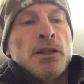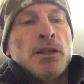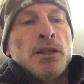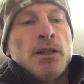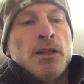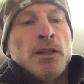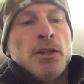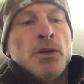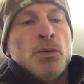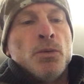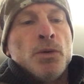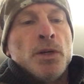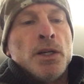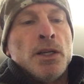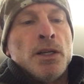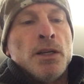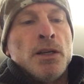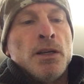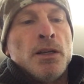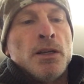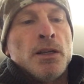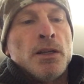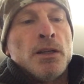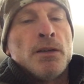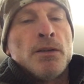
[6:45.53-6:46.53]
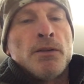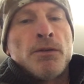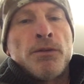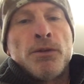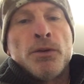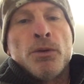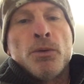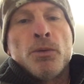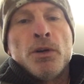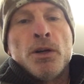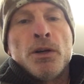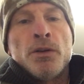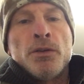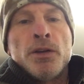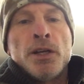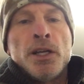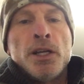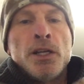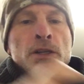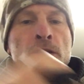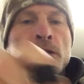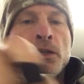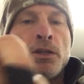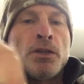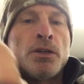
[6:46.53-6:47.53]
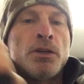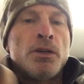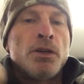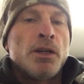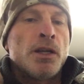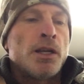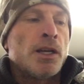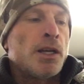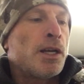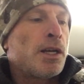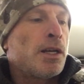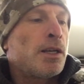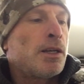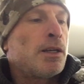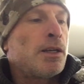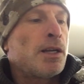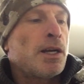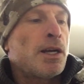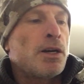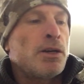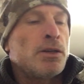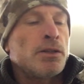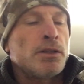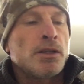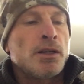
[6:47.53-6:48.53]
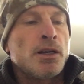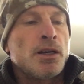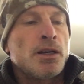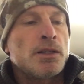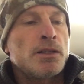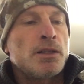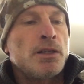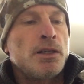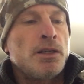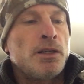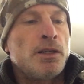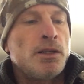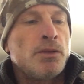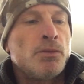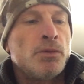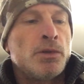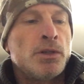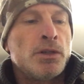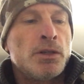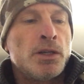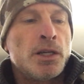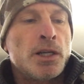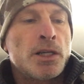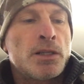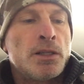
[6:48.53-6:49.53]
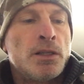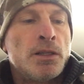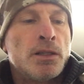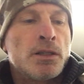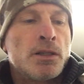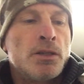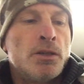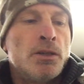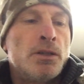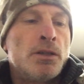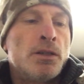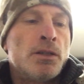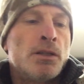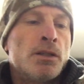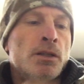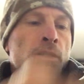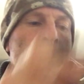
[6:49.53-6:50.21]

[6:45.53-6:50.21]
the wind for what range you're shooting at and how it's gusting and what direction it's going. So